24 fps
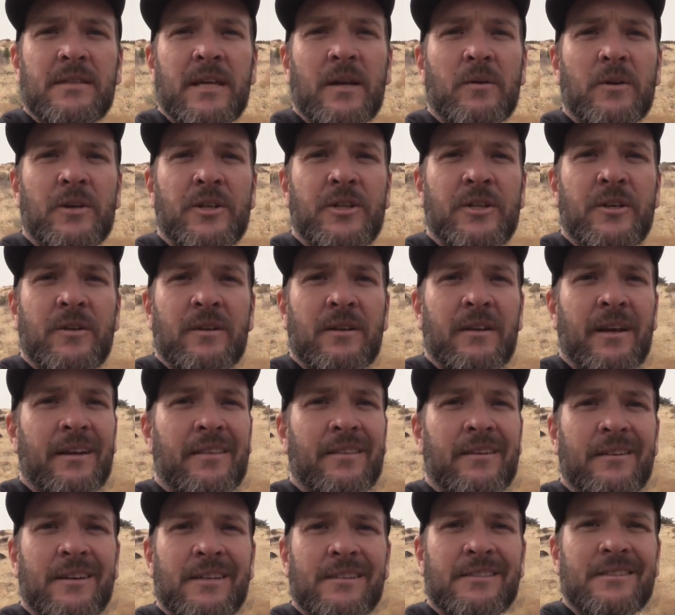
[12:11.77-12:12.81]
They were shooting at like
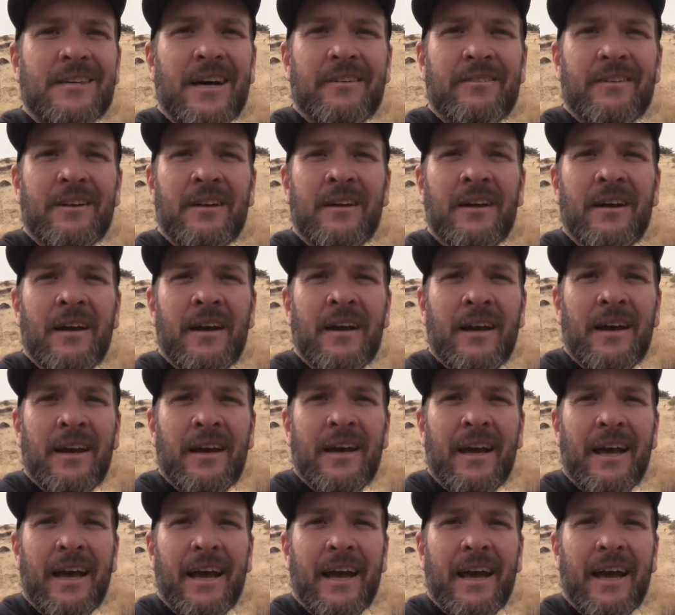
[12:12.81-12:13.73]
37,